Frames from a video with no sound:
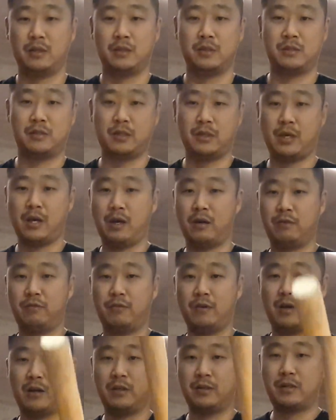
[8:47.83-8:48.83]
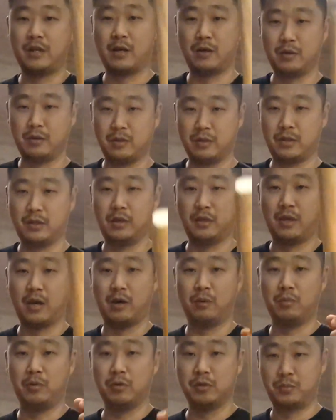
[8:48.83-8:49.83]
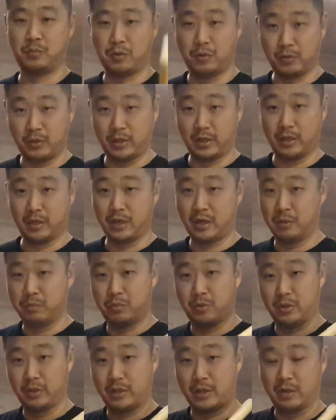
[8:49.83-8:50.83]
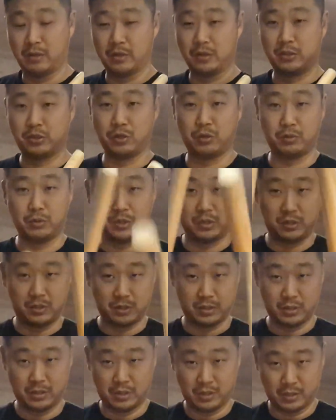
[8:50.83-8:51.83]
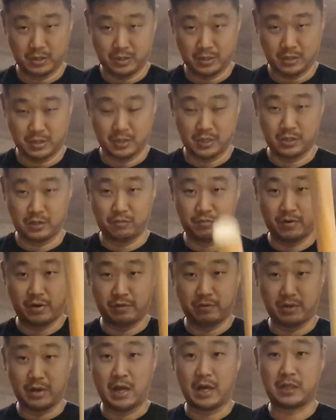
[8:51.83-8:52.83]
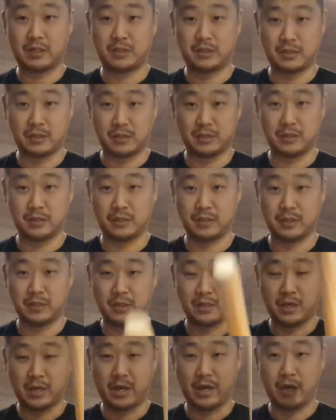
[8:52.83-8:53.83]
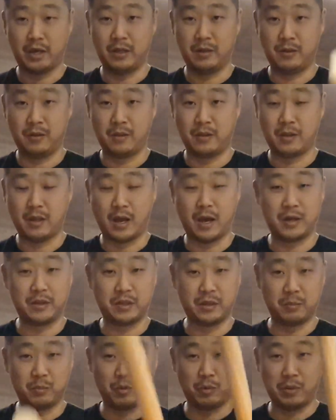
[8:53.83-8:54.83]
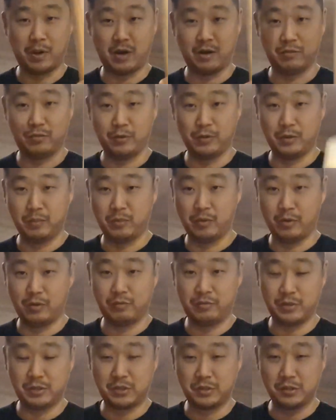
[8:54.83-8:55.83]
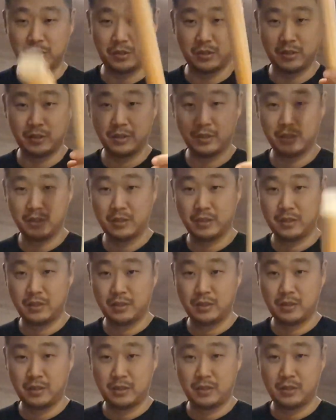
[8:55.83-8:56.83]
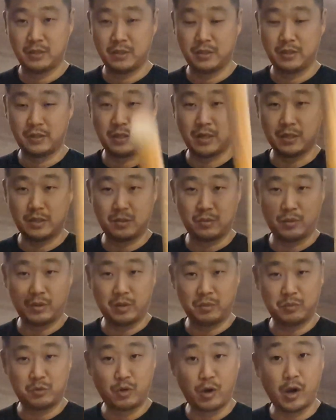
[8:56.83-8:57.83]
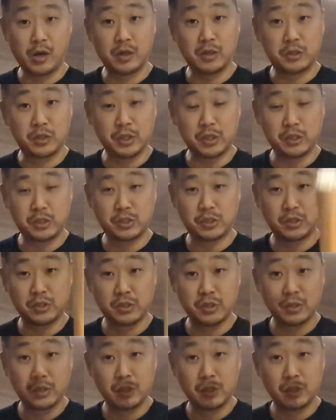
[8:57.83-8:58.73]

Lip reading: see how far down the elbow is pulling down the shoulders. It's very relaxed, and I think more powerful and more efficient. That's what I'm trying to teach.